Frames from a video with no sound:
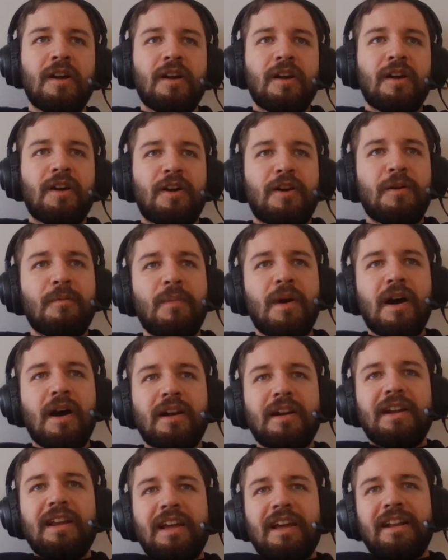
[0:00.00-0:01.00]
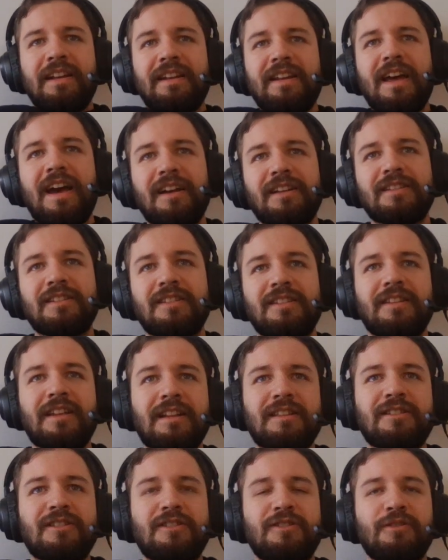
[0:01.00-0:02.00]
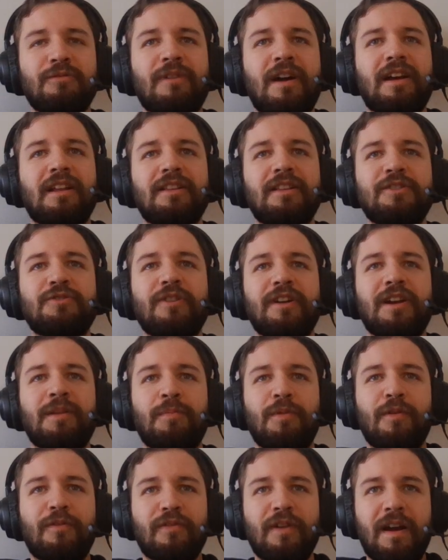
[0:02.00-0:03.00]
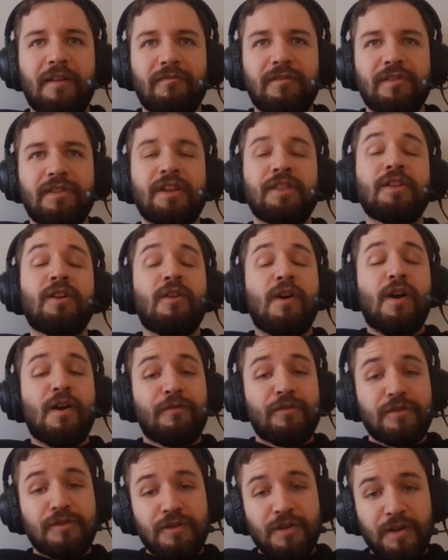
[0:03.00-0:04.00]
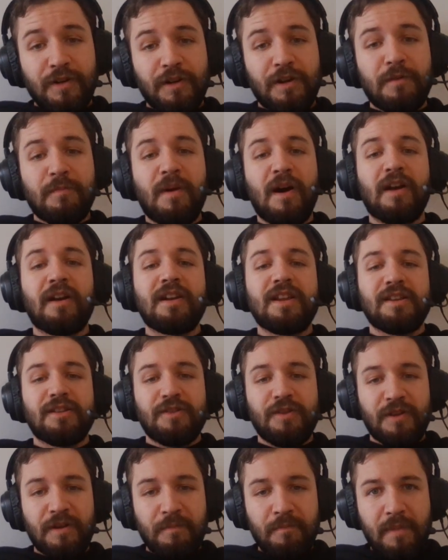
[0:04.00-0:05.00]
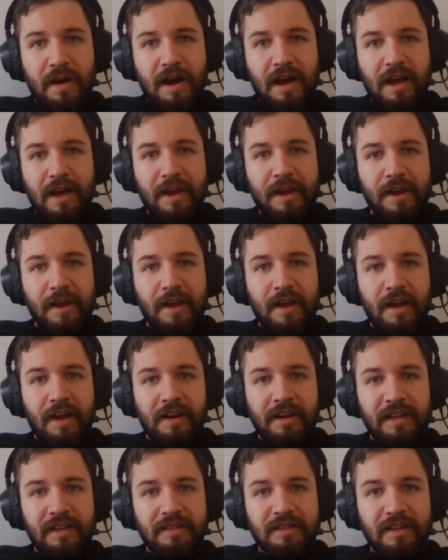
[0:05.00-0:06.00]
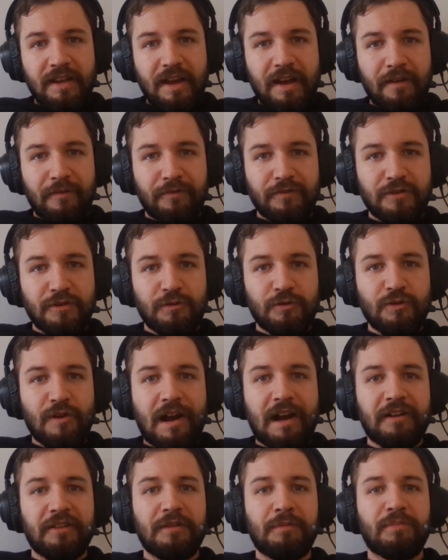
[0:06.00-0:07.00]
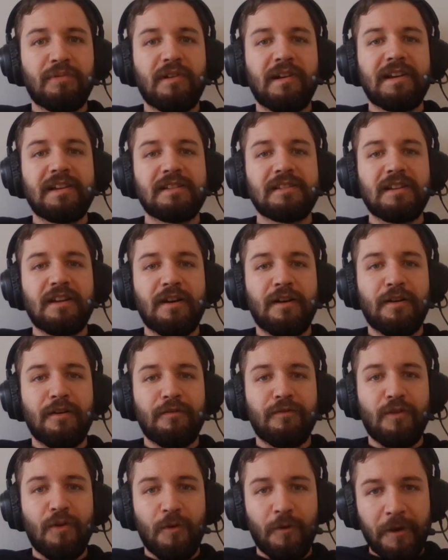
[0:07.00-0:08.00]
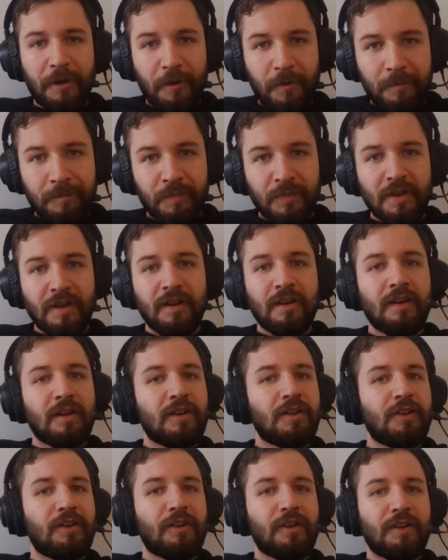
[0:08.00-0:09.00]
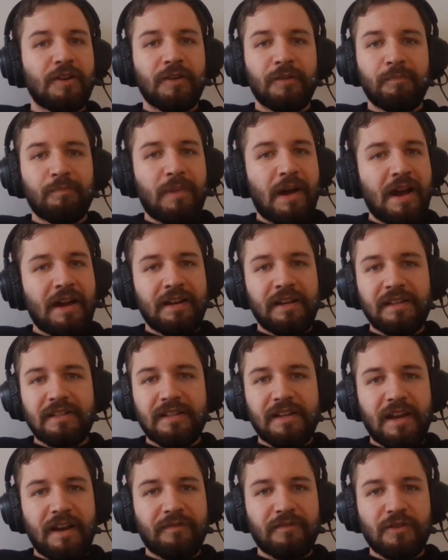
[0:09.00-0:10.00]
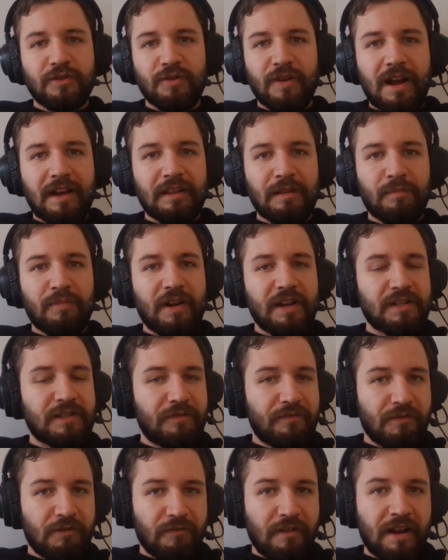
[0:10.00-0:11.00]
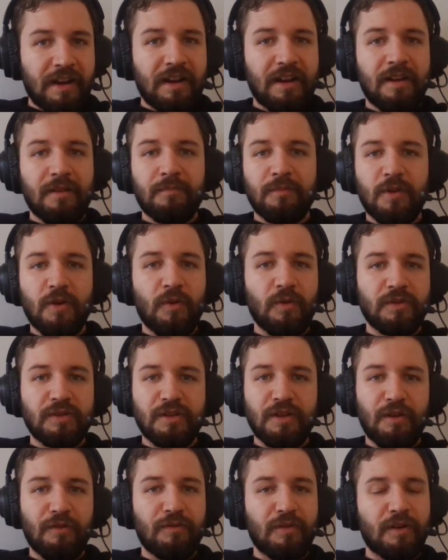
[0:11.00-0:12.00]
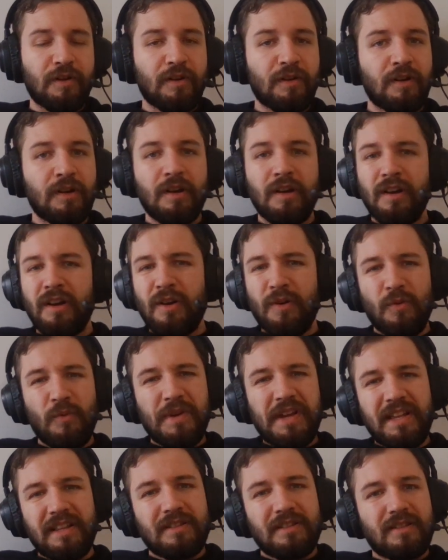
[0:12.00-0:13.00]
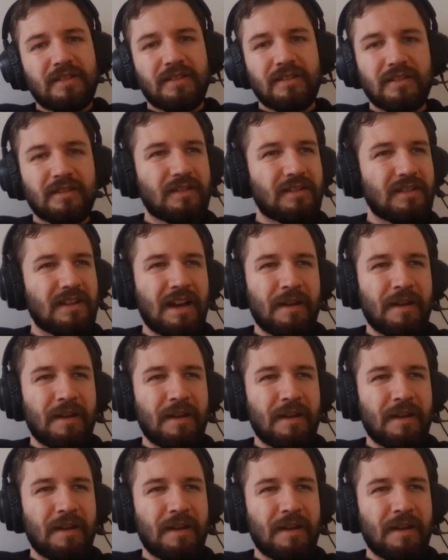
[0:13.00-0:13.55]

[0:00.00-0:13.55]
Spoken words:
commodity index that's directly tradable for everything. There are for certain commodities. You can buy an ETF to track the price of oil. You can buy an ETF to track the price of uranium, gold, silver, wheat. I